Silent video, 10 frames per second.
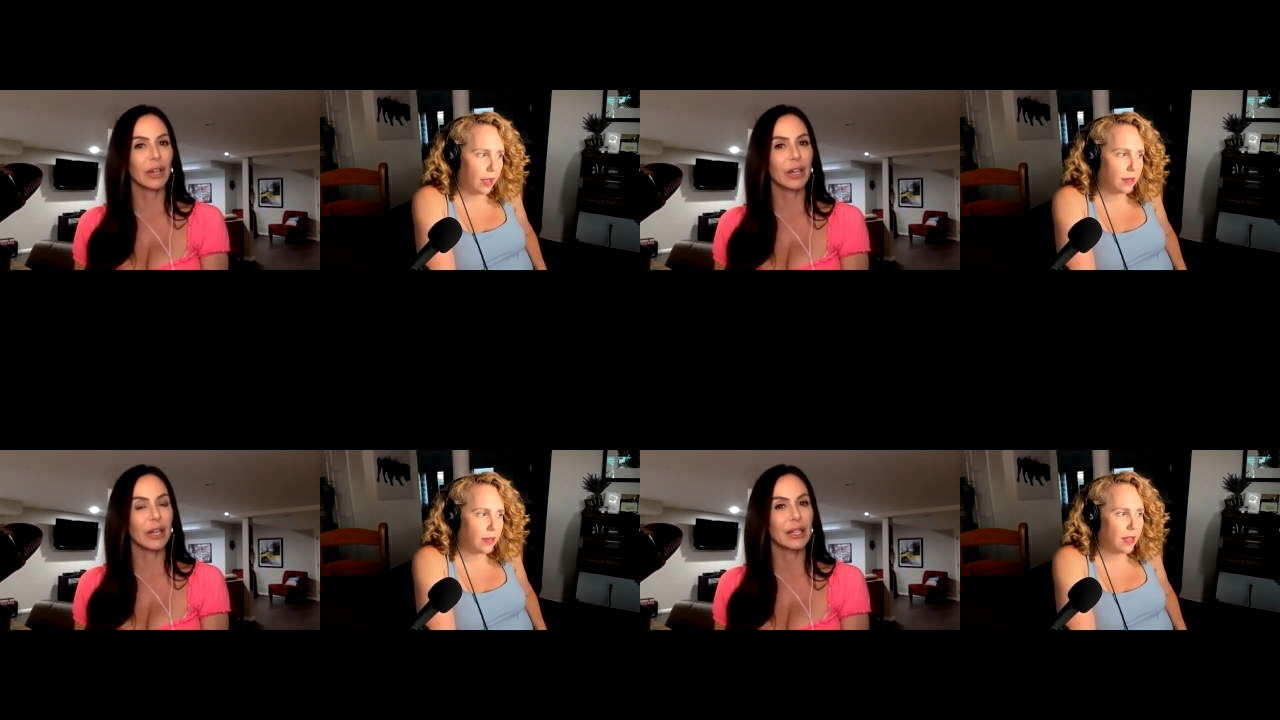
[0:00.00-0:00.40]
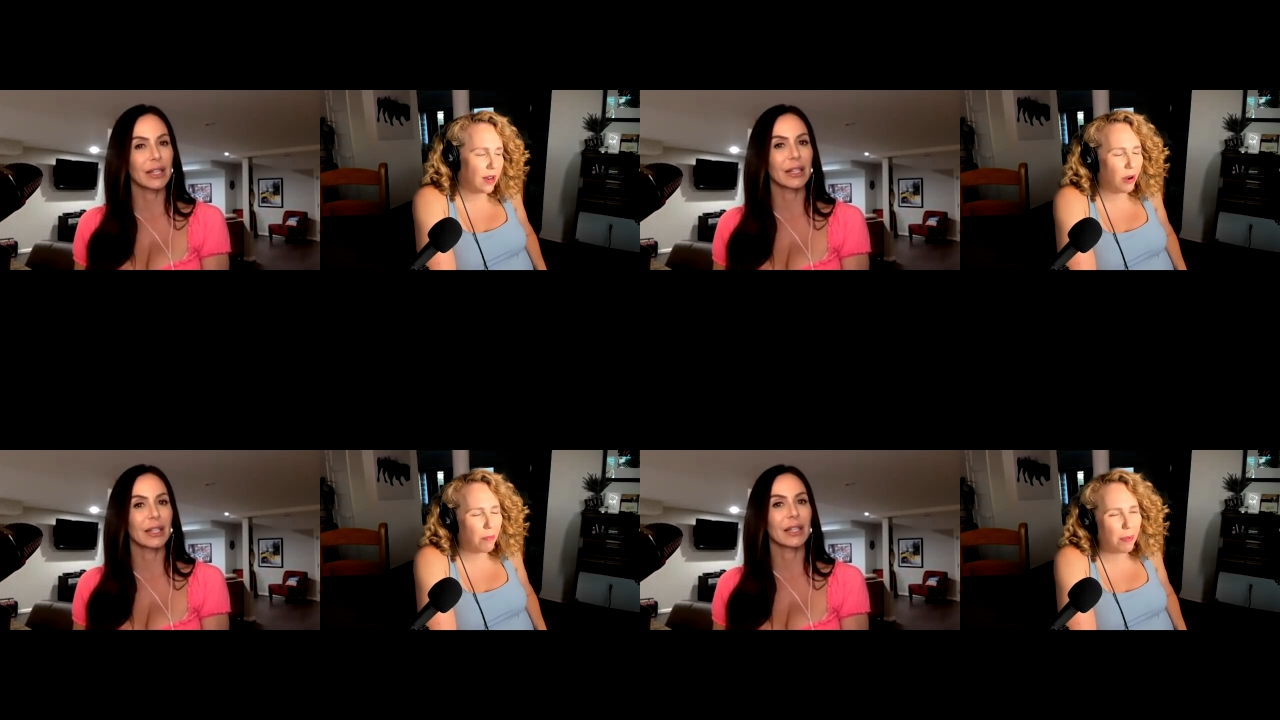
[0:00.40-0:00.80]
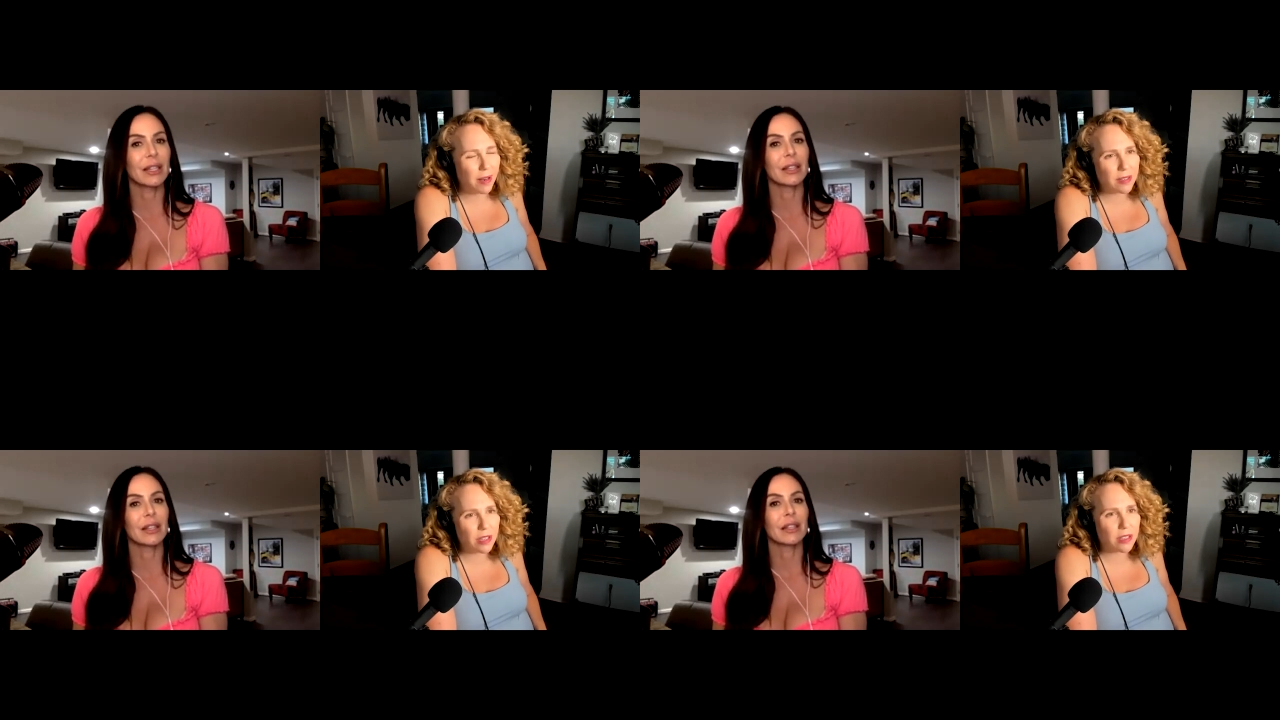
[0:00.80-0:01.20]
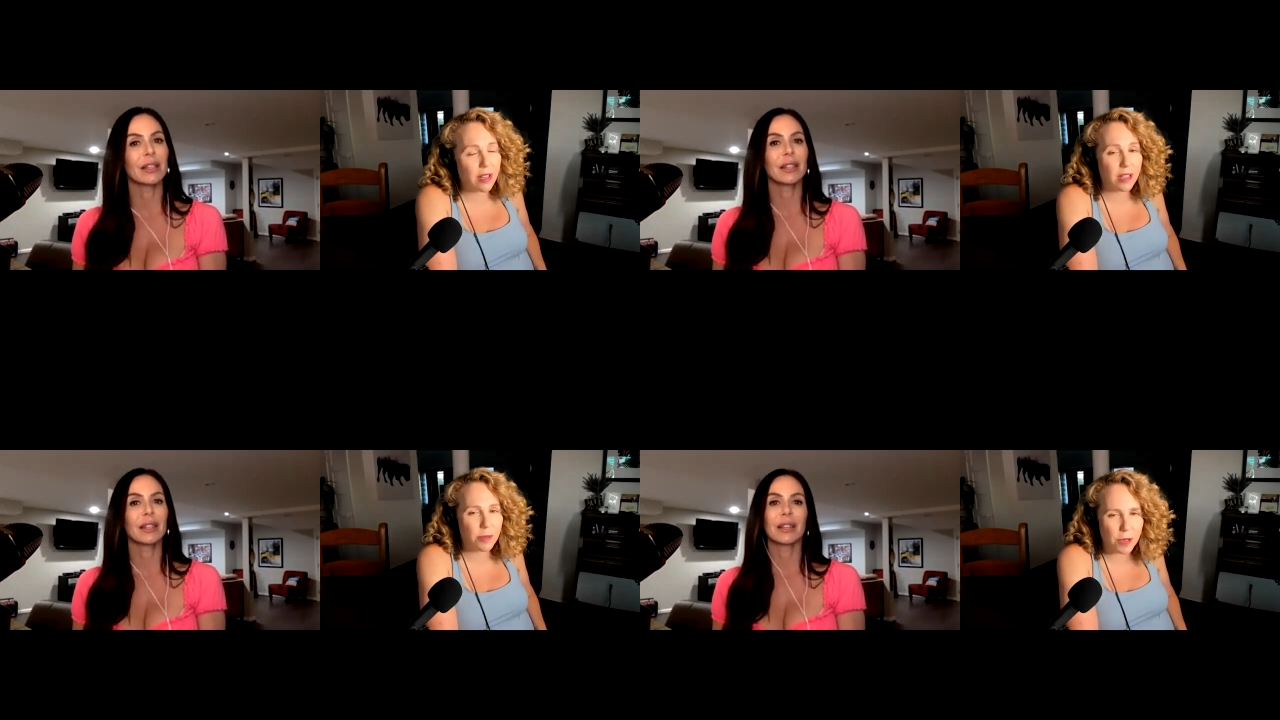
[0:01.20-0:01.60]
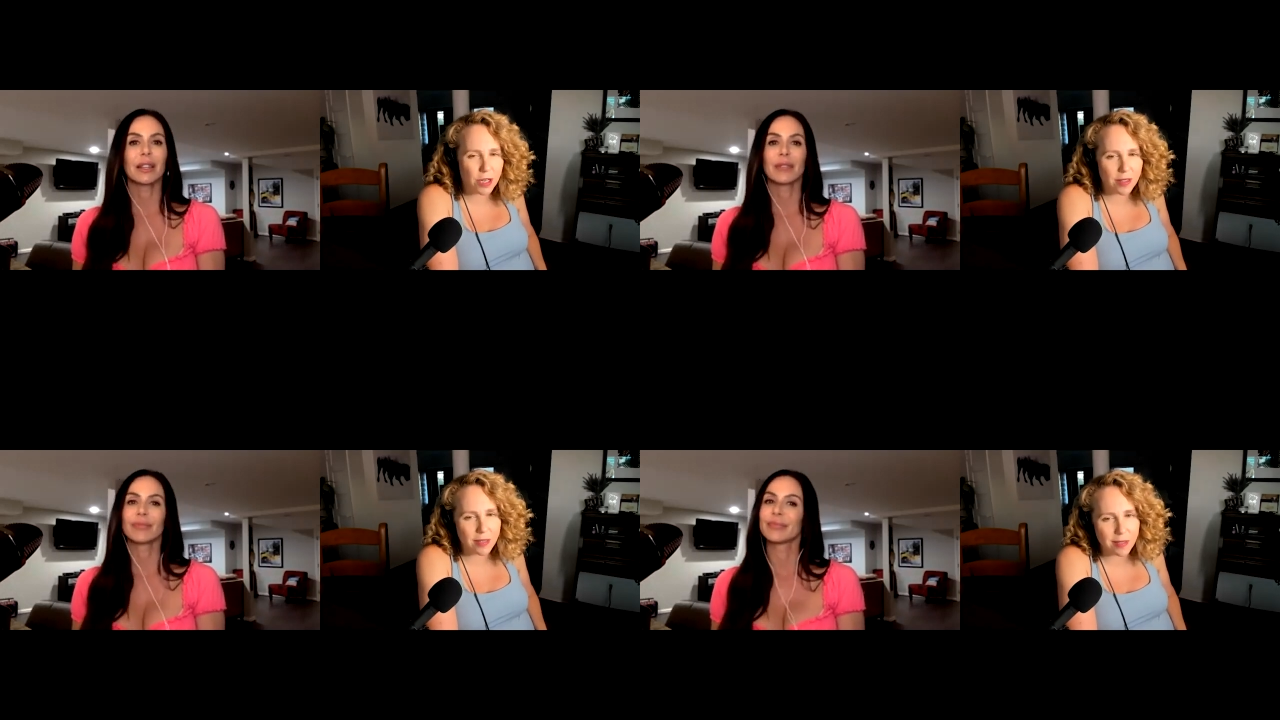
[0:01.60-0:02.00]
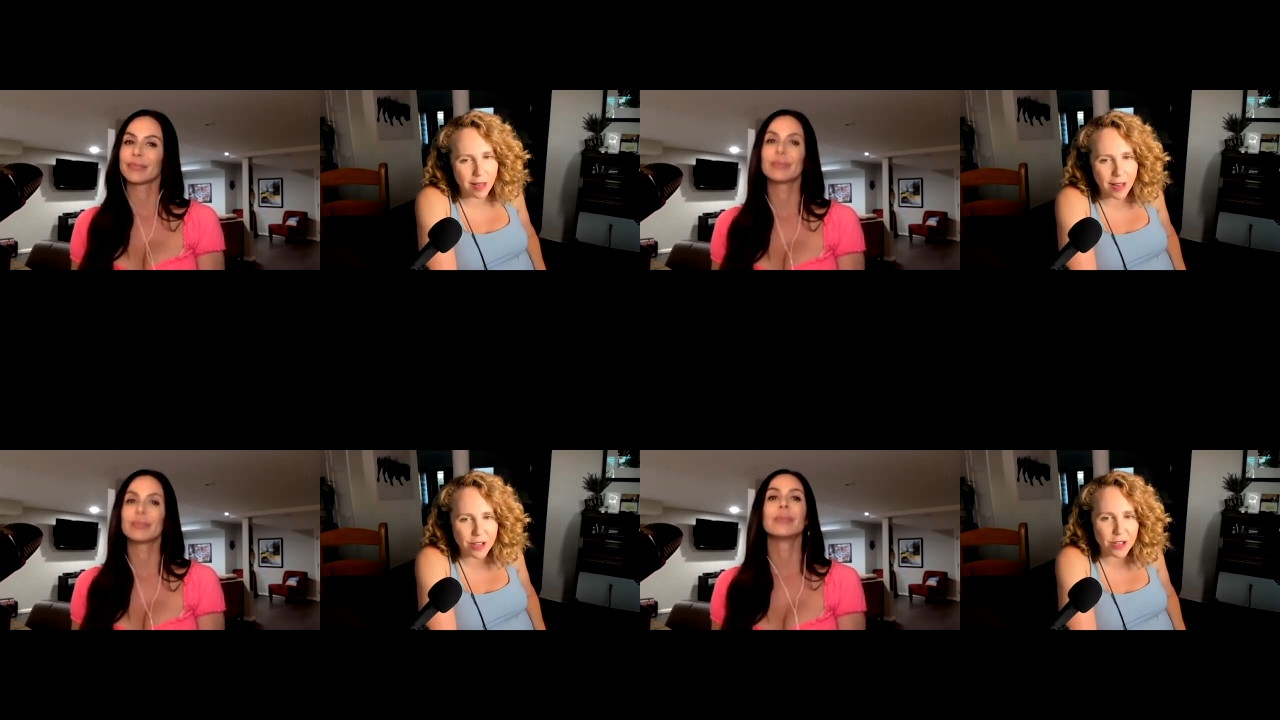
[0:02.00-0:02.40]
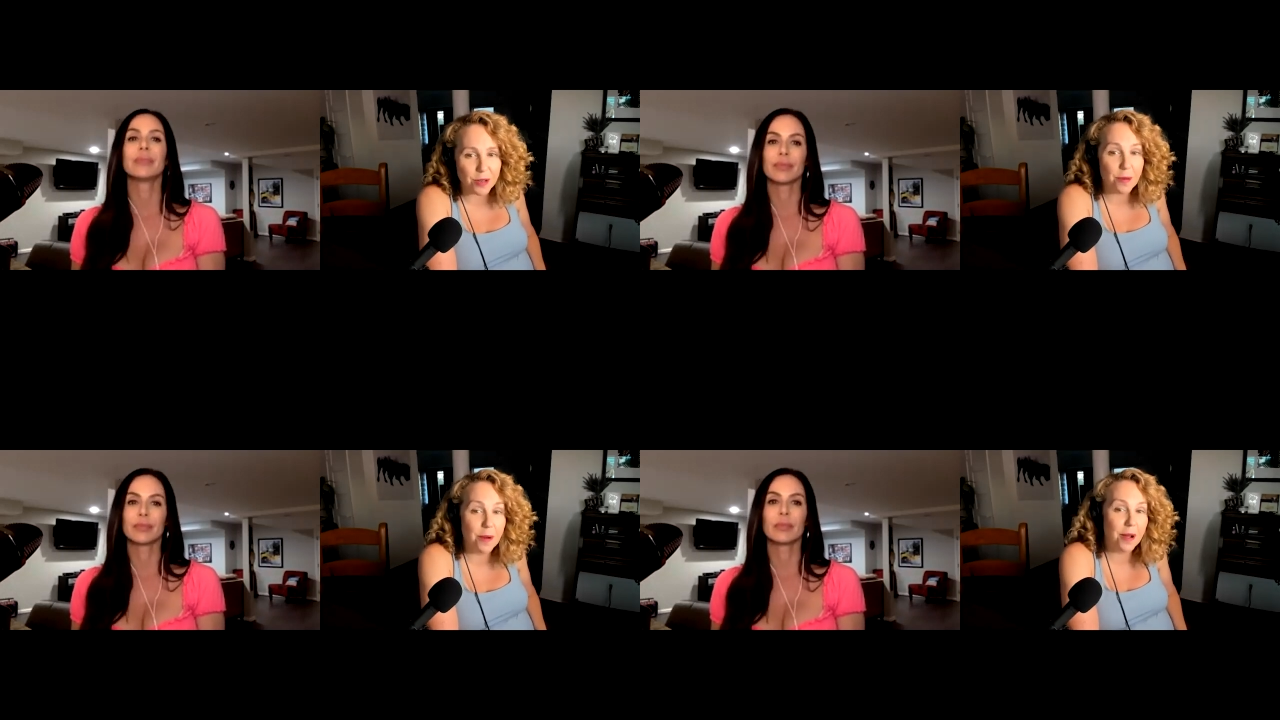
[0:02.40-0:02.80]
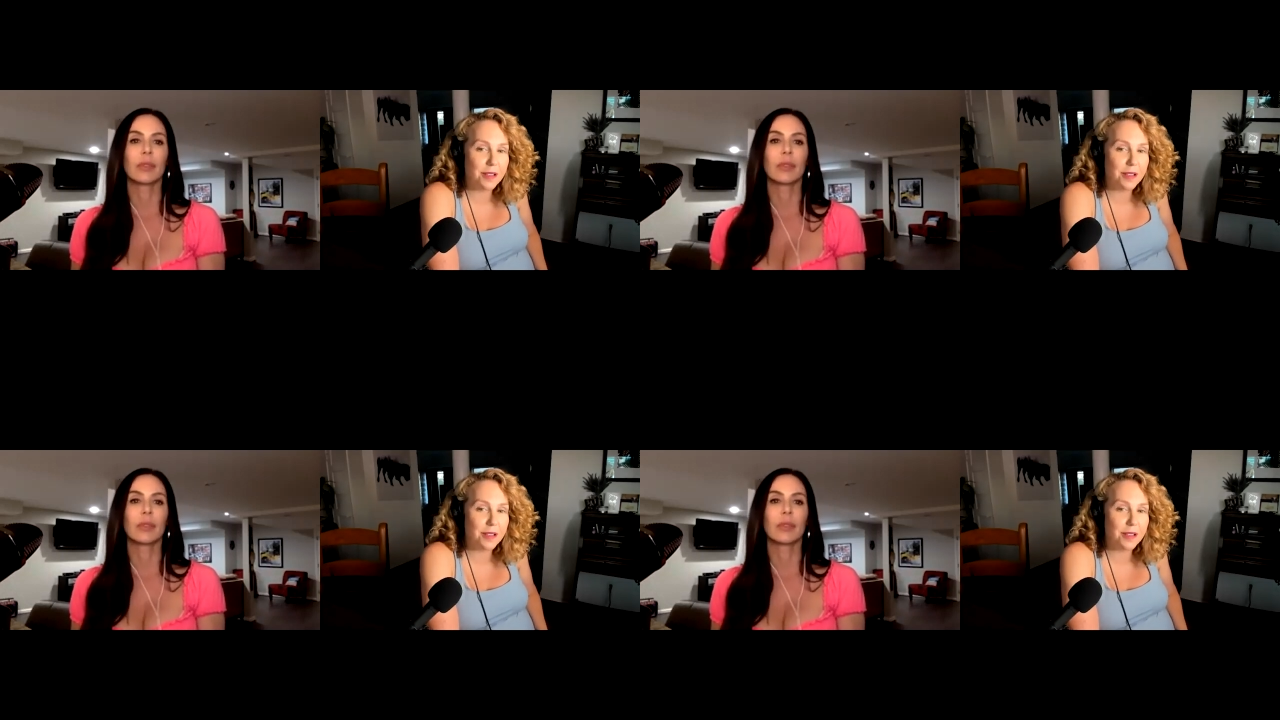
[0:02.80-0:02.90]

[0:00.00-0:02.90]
Speaker 1: and you know but it's just like especially at this stage it's